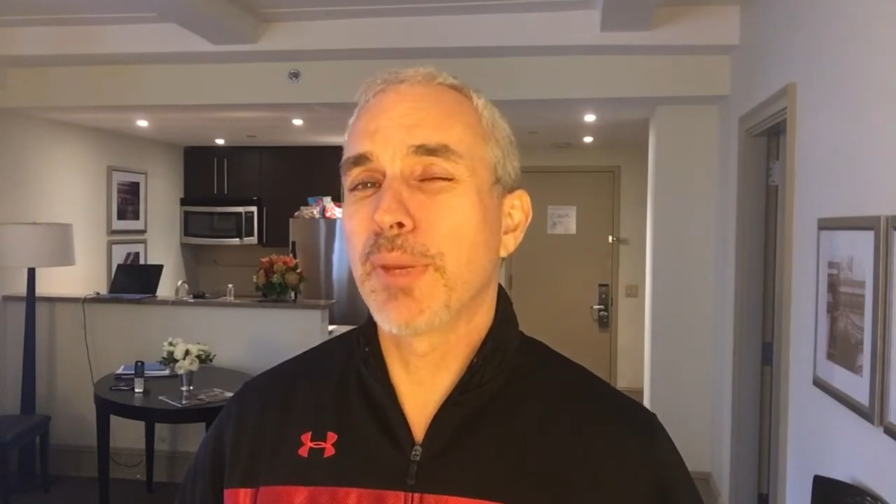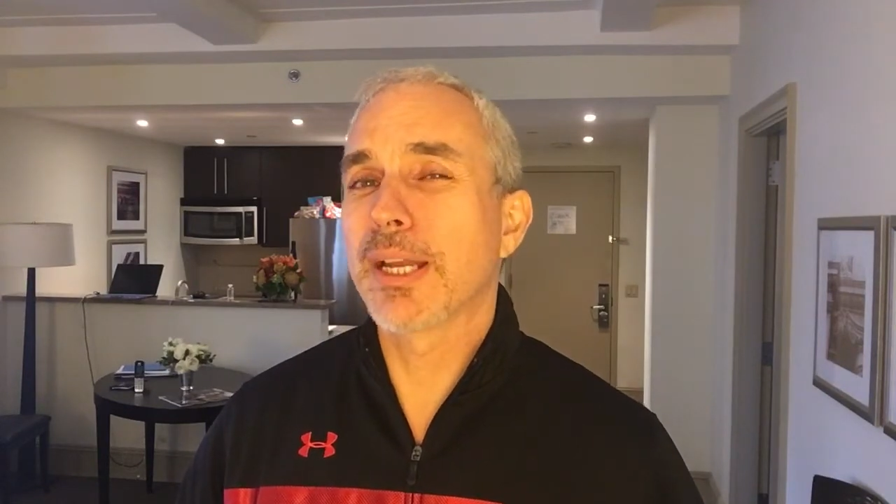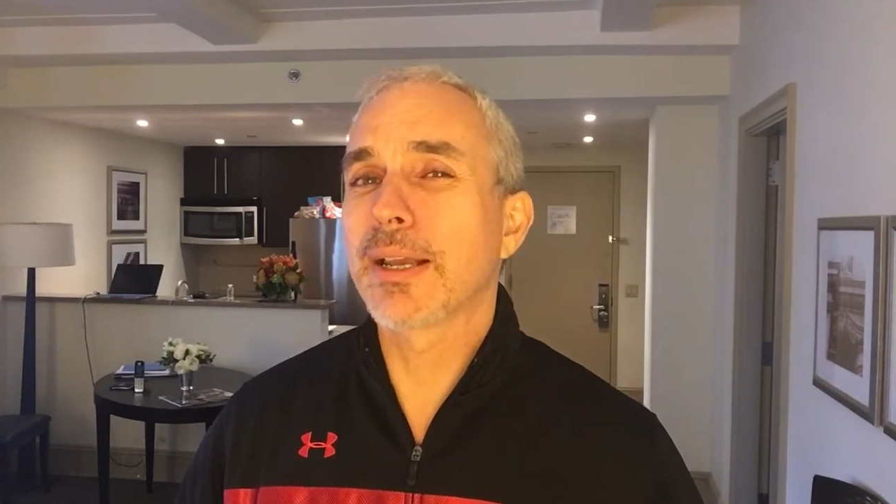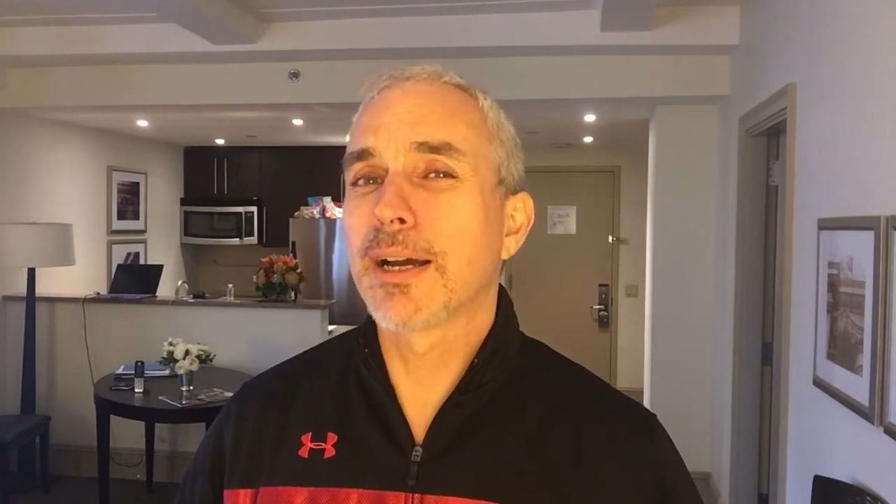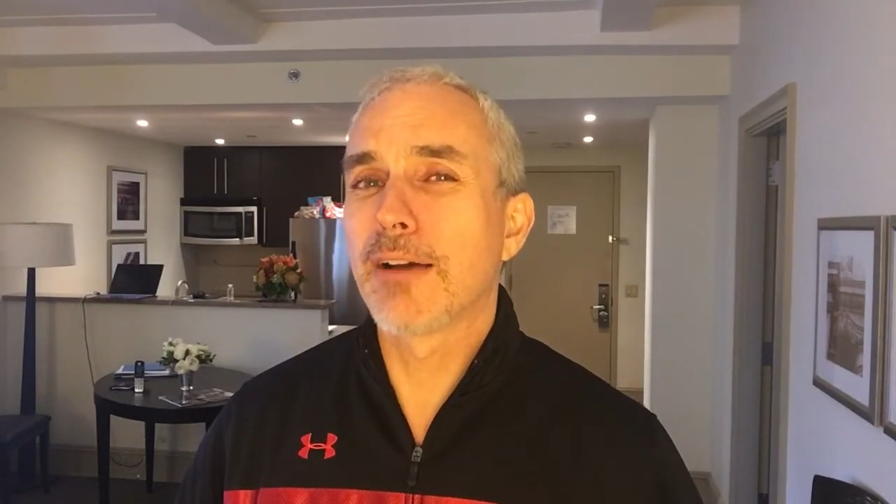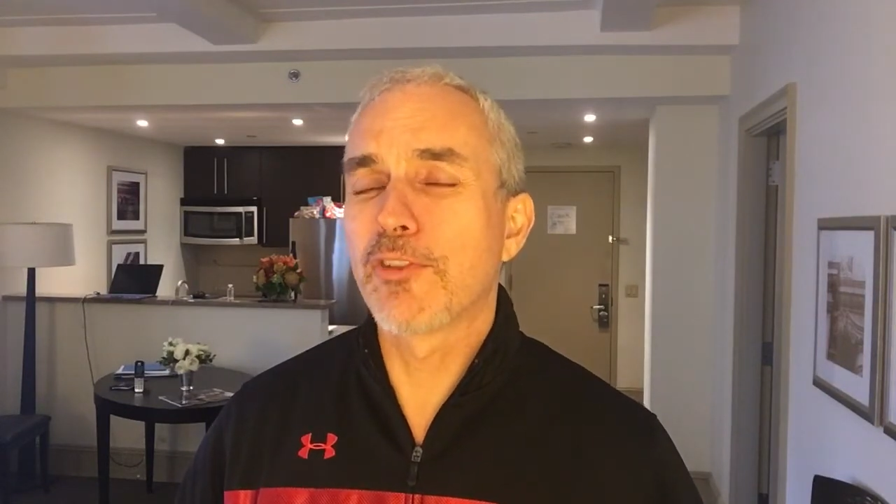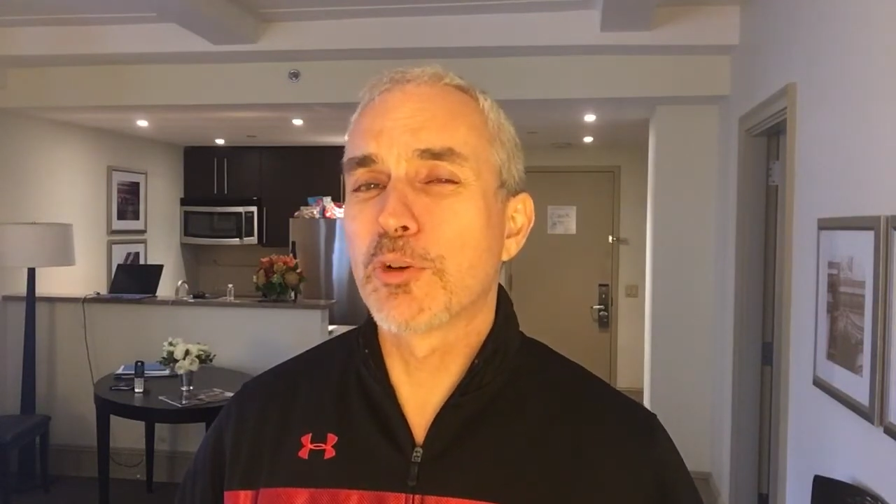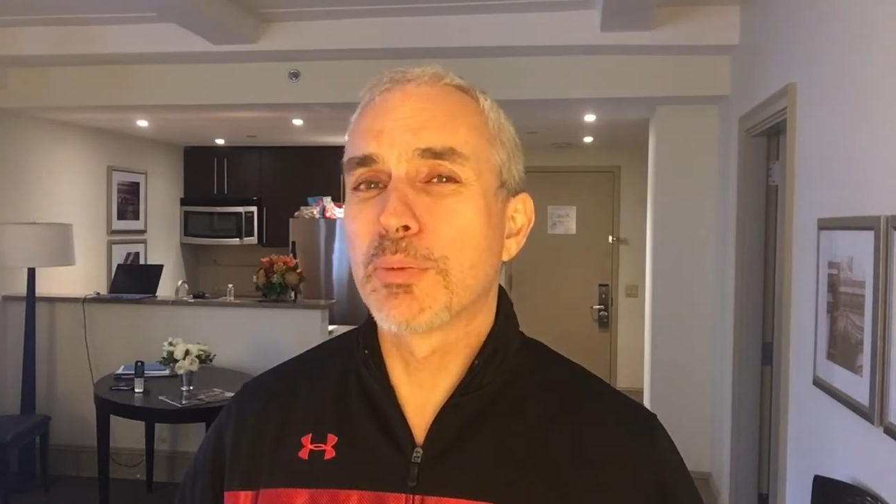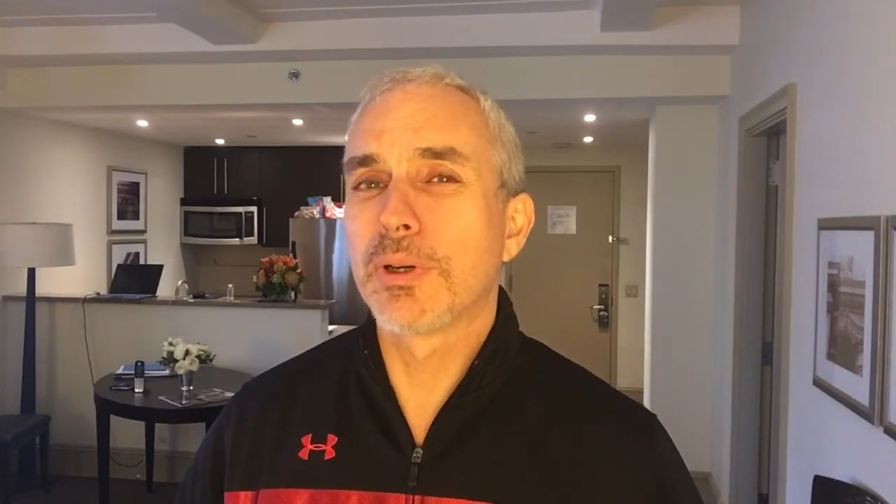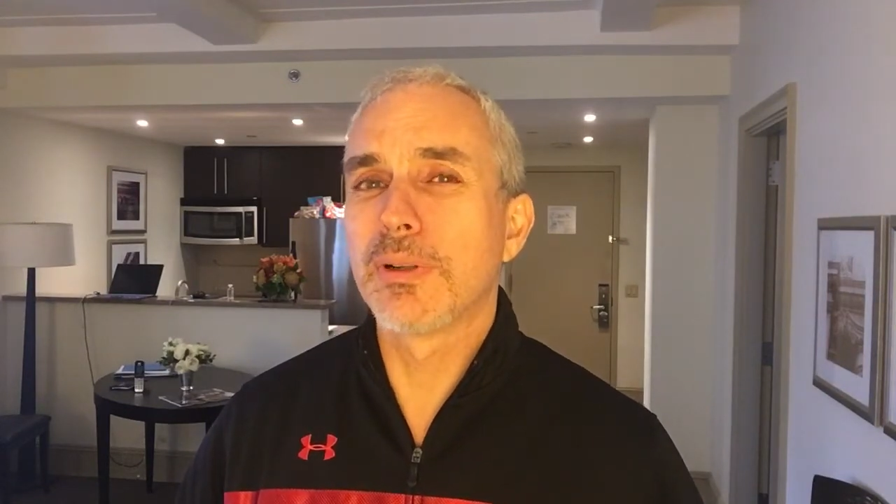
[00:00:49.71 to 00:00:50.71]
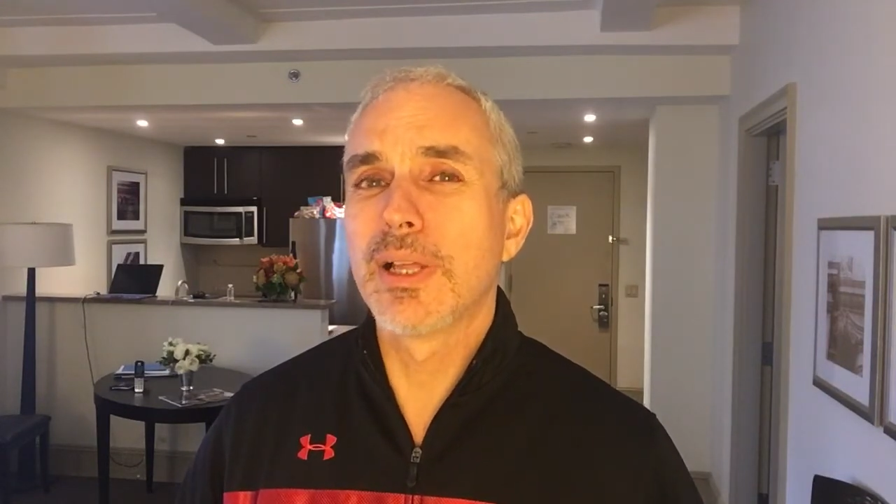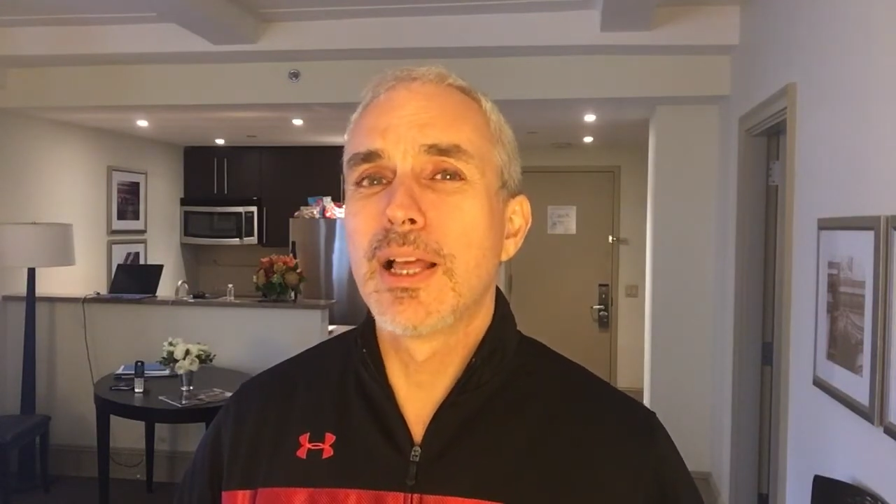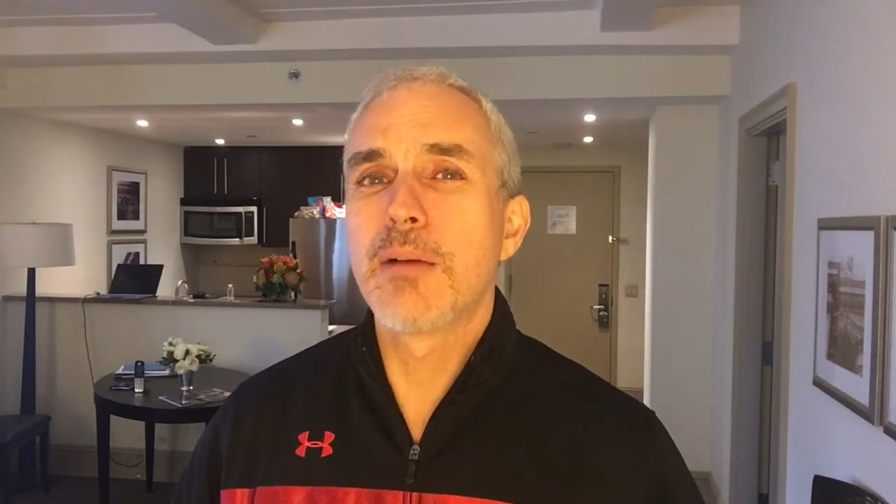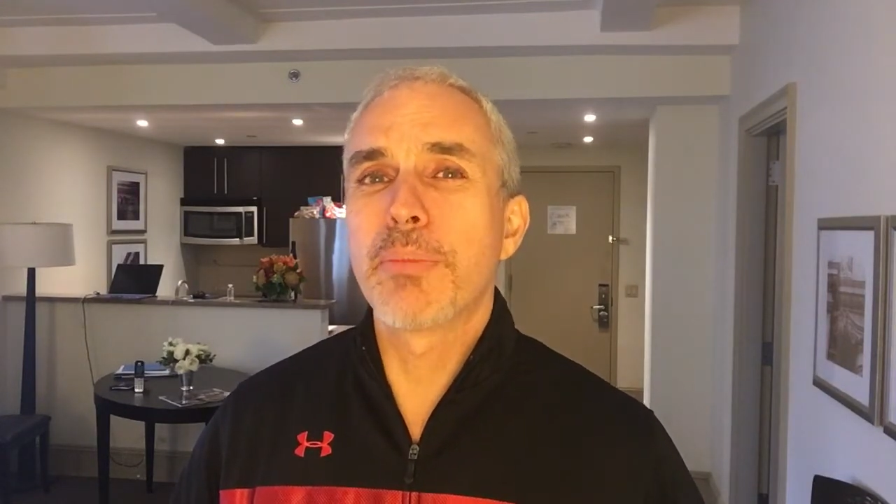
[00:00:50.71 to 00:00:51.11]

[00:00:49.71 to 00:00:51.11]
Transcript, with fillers: be uncomfortable,